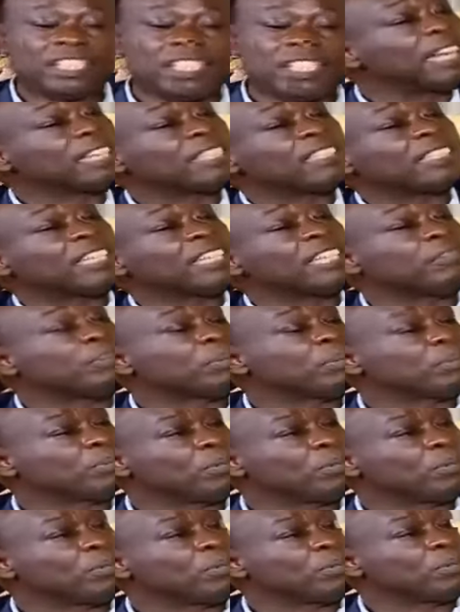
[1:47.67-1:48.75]
he arrested the
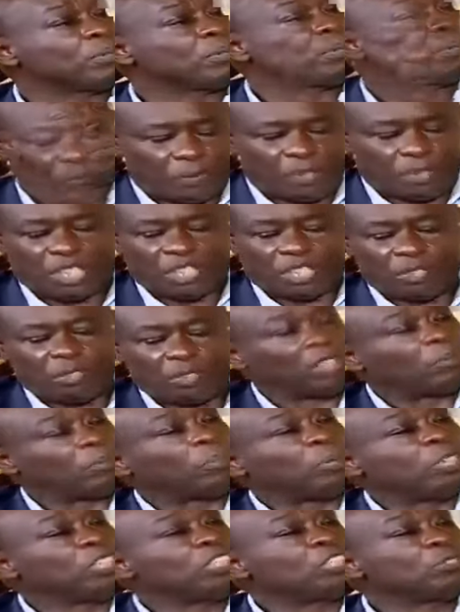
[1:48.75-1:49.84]
people if it is not
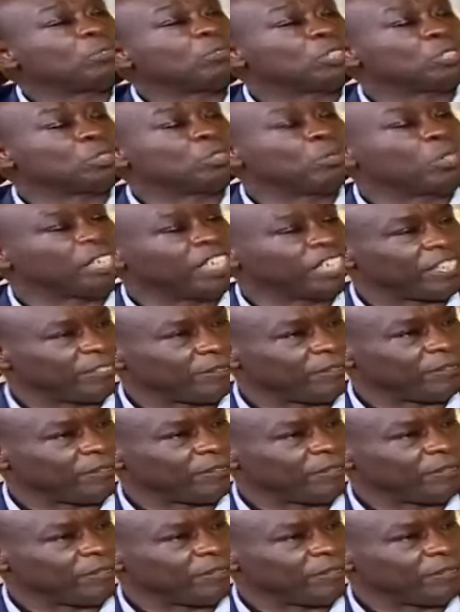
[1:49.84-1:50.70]
the police who is doing it?